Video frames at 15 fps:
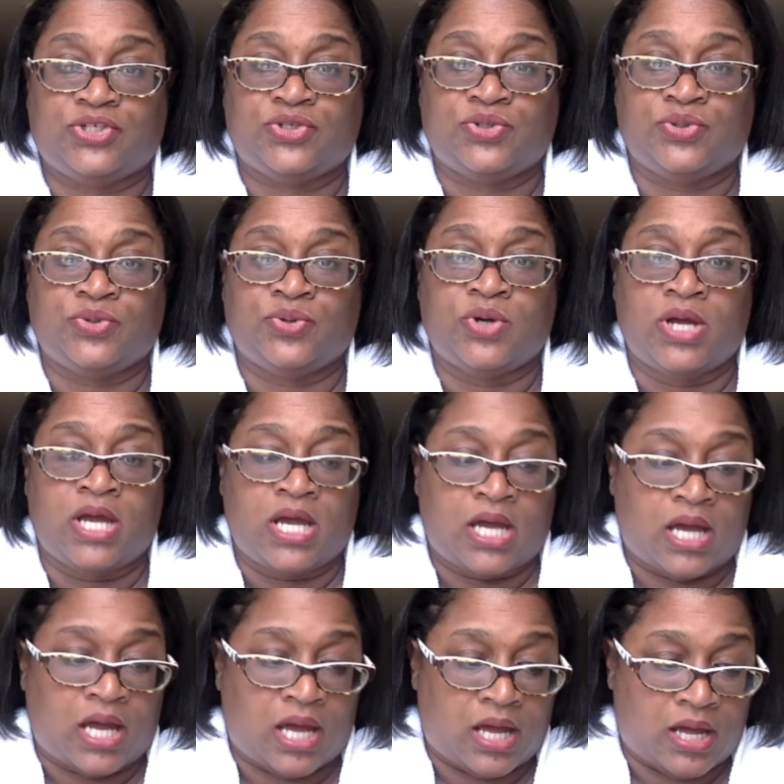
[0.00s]
to
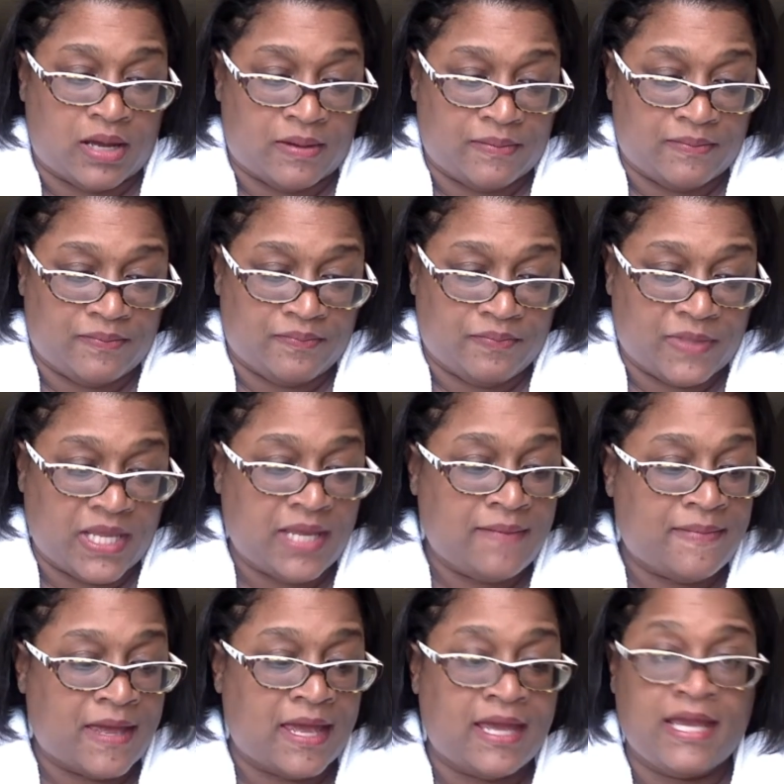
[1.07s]

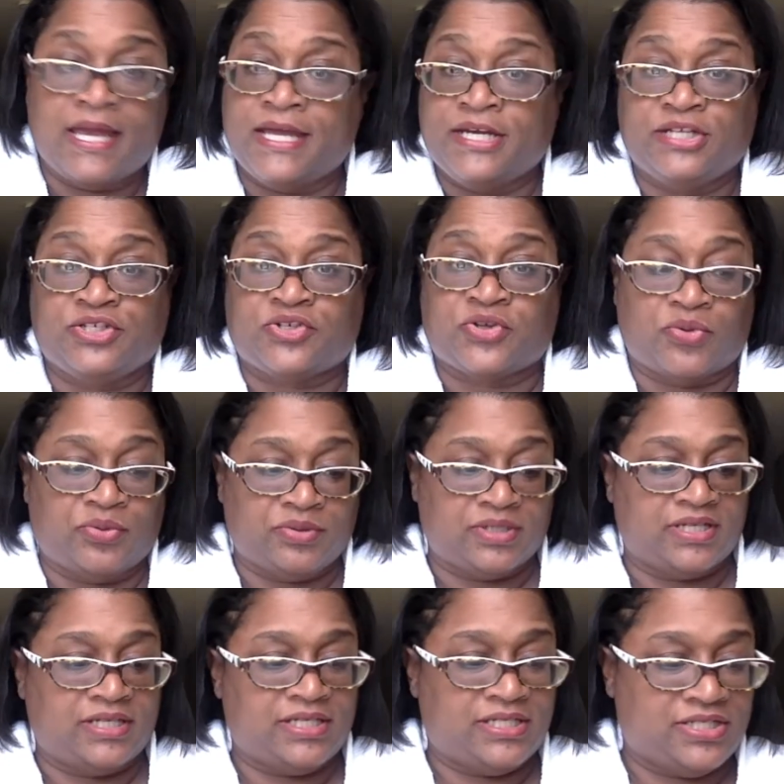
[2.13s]
eBay, and it sold,
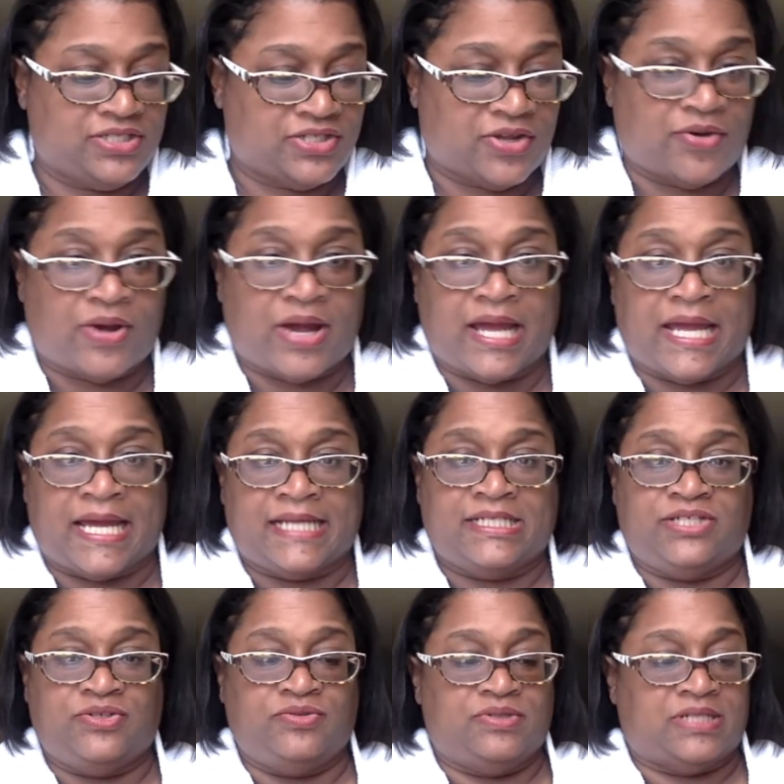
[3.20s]
and so I had
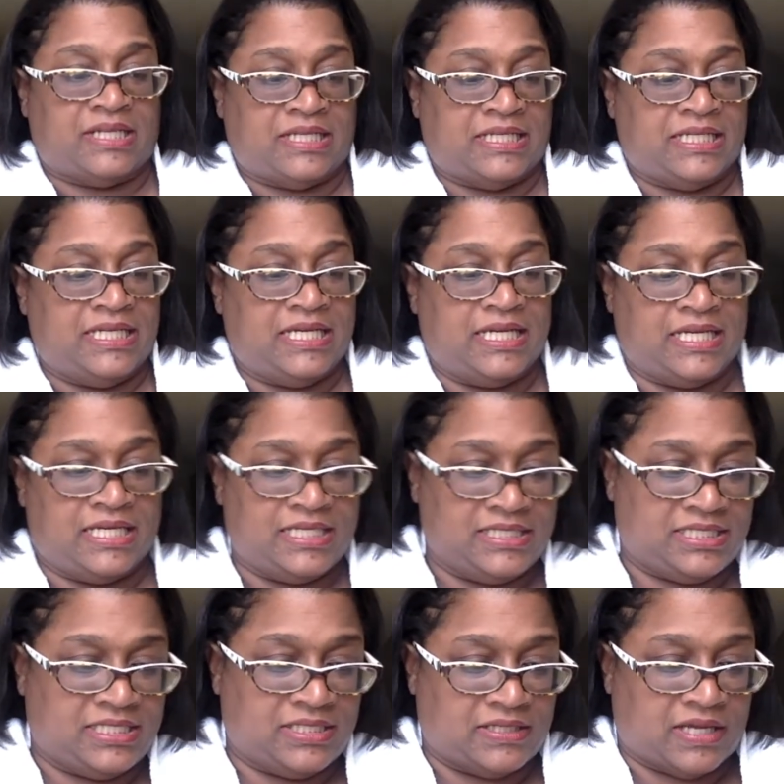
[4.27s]
to delete
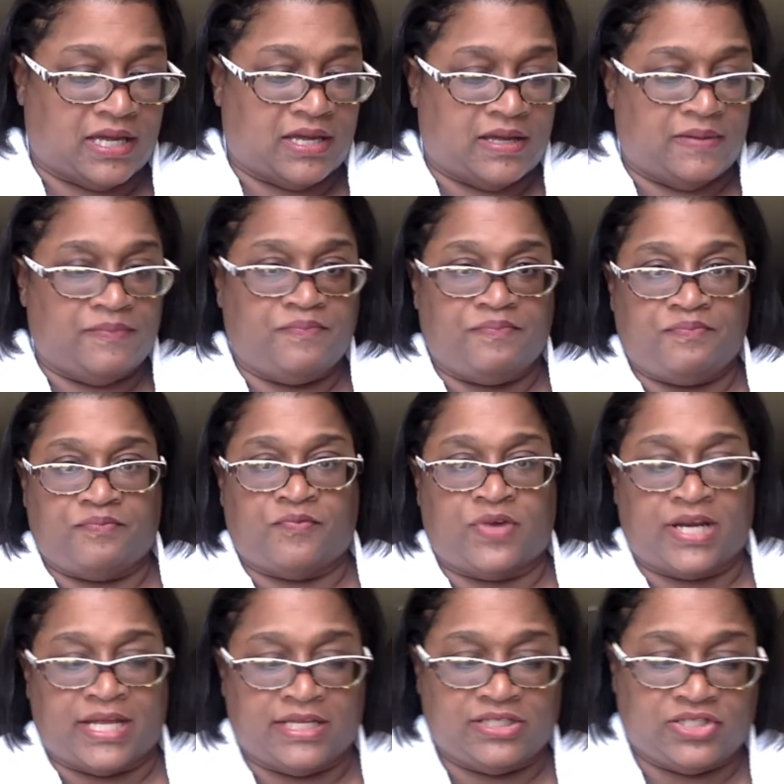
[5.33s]
it what
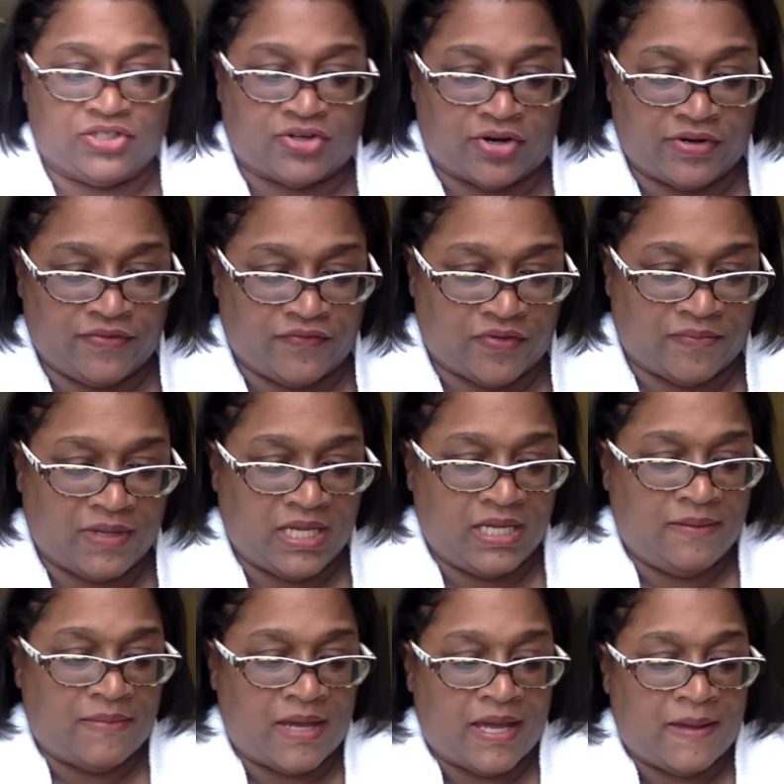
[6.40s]
I had started from
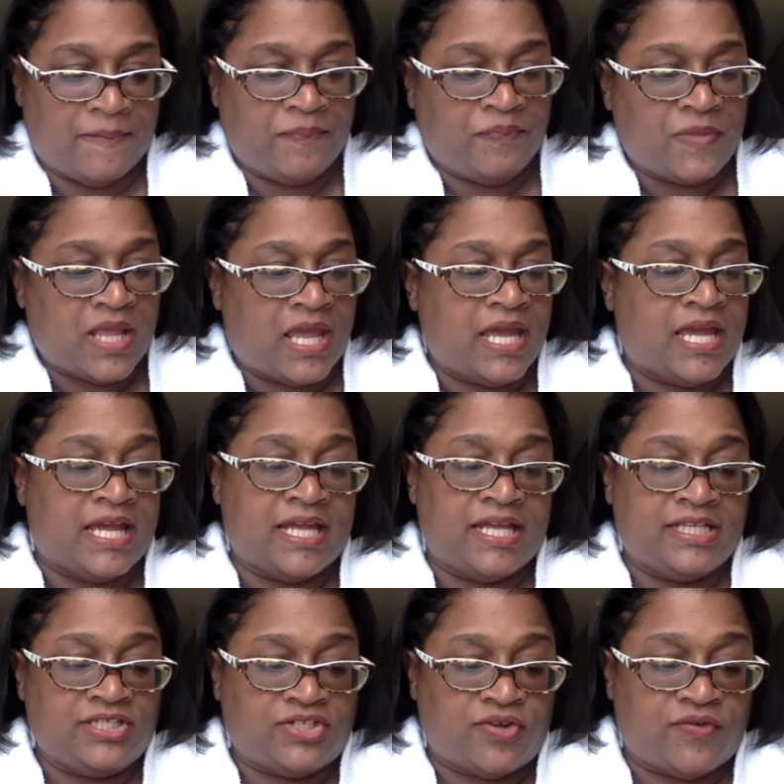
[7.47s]
eBay.
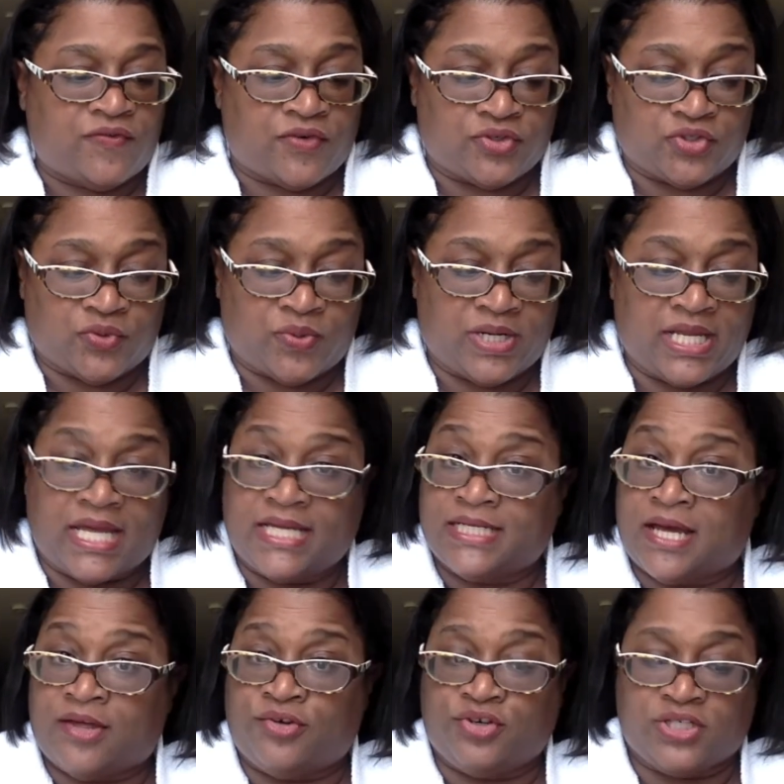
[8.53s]
It sold for
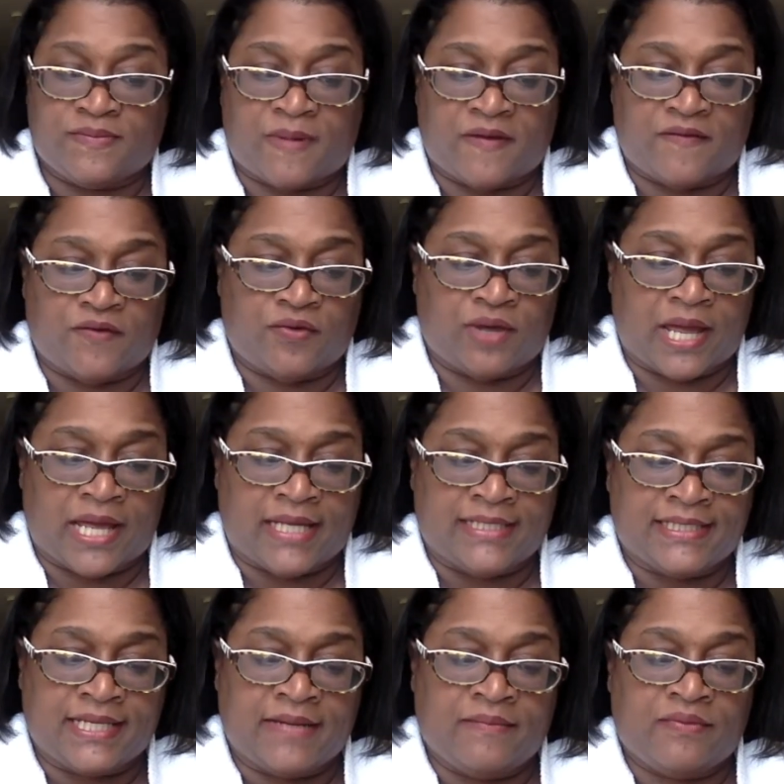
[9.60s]
$28, my full
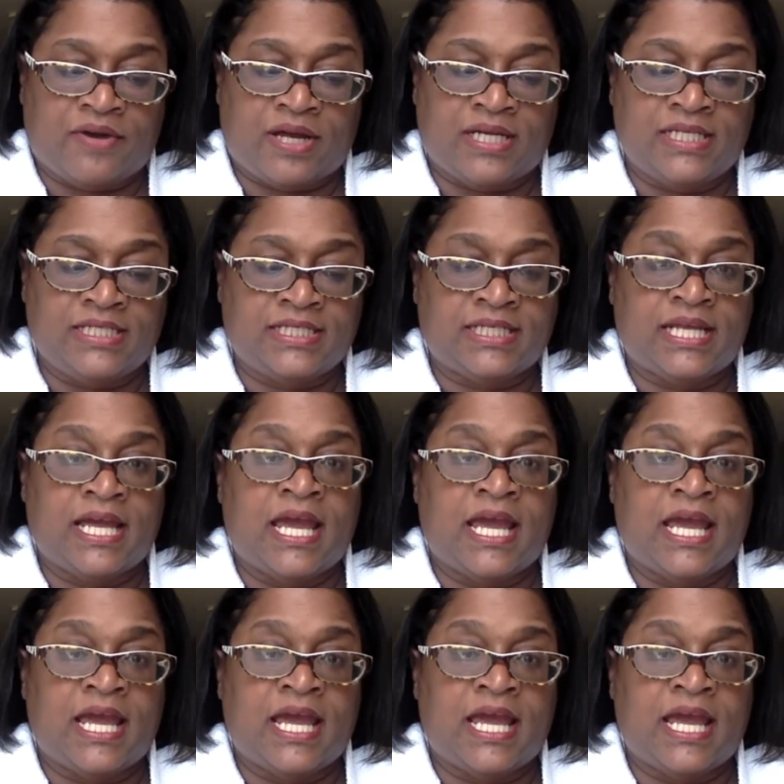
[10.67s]
asking price,